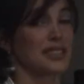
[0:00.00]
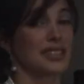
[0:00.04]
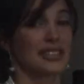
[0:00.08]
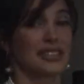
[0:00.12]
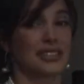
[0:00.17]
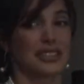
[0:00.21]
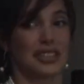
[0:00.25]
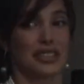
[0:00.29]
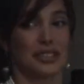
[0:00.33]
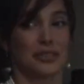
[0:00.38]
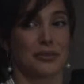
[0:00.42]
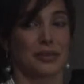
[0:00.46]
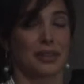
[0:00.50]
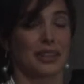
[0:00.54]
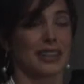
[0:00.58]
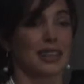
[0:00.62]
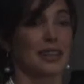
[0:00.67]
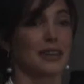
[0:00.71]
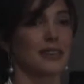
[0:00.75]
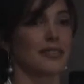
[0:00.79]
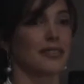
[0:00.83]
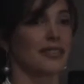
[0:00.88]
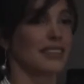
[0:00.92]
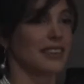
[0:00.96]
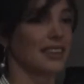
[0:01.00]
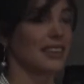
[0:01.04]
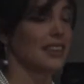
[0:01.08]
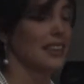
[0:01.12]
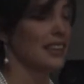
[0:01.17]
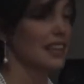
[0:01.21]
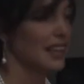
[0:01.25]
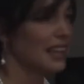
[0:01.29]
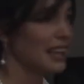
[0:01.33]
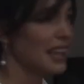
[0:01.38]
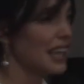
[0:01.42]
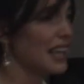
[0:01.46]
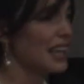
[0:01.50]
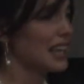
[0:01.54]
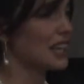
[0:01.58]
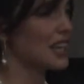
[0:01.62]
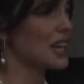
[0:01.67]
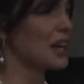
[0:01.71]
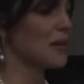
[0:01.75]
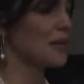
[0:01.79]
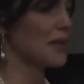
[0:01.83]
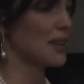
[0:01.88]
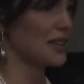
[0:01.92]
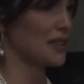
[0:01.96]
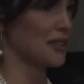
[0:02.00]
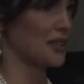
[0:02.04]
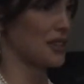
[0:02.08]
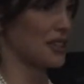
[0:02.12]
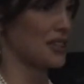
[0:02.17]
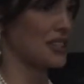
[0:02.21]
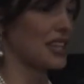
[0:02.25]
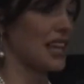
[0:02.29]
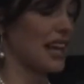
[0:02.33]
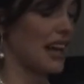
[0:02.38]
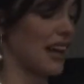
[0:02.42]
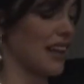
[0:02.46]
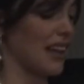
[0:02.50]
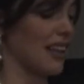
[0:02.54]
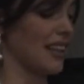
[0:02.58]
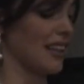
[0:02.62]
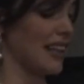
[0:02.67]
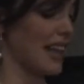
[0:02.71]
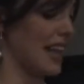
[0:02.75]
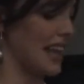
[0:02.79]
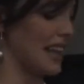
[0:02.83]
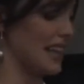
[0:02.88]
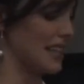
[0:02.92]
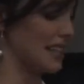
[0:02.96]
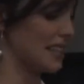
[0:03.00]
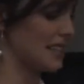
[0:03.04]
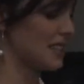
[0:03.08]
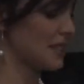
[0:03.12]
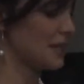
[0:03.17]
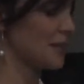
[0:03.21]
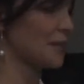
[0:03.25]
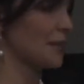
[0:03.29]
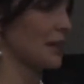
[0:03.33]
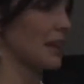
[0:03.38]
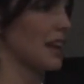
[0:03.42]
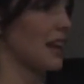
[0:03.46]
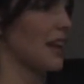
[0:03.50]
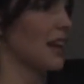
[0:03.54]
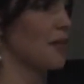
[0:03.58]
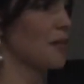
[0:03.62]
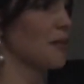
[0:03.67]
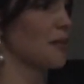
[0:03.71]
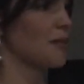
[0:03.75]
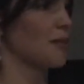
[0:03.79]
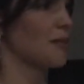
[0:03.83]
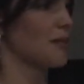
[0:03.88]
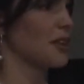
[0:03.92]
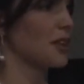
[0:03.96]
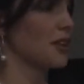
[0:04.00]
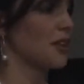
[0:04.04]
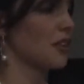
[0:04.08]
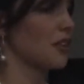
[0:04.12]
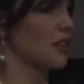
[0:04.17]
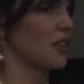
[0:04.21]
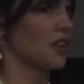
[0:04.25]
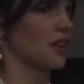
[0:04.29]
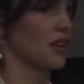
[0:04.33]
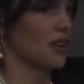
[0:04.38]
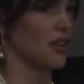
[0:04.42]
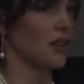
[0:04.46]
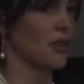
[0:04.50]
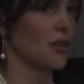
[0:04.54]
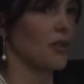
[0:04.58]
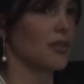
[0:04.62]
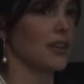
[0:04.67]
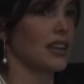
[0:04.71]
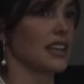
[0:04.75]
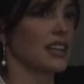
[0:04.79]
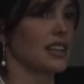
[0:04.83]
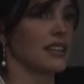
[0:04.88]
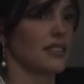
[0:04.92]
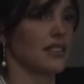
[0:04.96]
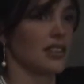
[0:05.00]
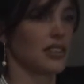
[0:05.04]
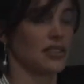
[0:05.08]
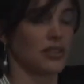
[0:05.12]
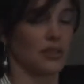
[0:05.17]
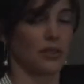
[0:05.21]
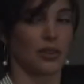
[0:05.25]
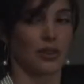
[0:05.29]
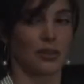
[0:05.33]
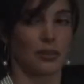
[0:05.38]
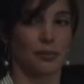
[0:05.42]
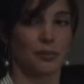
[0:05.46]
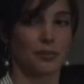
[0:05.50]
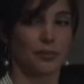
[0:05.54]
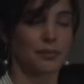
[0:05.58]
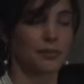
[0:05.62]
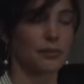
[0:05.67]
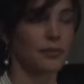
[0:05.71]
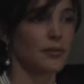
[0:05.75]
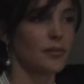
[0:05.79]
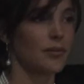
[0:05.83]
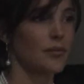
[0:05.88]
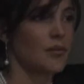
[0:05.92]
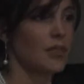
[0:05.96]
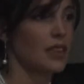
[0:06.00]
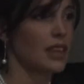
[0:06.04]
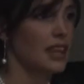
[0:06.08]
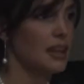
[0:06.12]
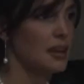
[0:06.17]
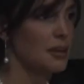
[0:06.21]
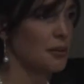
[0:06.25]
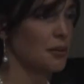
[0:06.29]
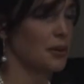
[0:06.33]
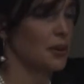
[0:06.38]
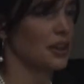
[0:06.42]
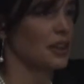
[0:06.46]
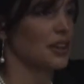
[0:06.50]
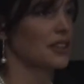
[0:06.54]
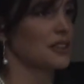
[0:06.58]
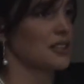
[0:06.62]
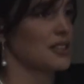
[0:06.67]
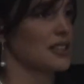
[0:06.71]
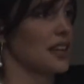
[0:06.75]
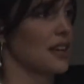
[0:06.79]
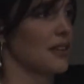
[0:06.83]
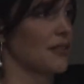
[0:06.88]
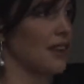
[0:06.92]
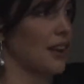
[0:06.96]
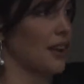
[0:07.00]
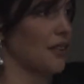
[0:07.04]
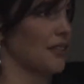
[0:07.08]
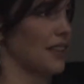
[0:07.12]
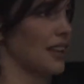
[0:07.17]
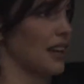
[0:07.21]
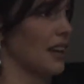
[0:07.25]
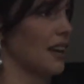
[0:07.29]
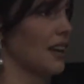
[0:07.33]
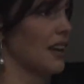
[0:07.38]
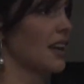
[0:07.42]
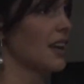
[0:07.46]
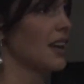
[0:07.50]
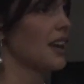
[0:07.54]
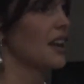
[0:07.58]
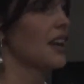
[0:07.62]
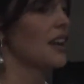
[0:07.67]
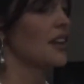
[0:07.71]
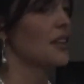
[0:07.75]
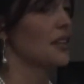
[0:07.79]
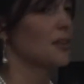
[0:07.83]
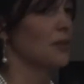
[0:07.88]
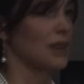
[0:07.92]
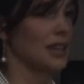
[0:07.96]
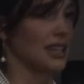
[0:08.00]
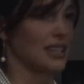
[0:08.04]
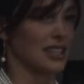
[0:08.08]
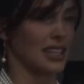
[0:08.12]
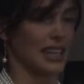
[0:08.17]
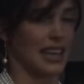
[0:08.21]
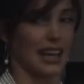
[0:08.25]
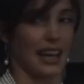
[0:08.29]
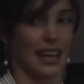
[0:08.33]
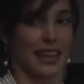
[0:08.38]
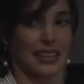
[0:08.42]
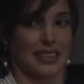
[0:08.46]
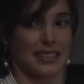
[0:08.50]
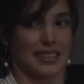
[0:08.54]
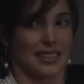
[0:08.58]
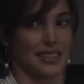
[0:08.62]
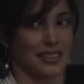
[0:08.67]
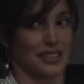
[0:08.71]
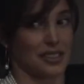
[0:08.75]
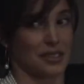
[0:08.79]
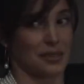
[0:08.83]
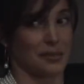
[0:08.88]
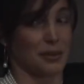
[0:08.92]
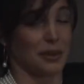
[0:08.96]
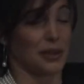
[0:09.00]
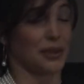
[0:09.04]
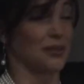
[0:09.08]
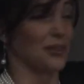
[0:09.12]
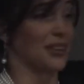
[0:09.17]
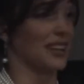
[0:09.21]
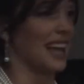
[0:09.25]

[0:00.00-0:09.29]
She's really come out of her shell and become her own individual, and putting herself out there the way she has is just beautiful.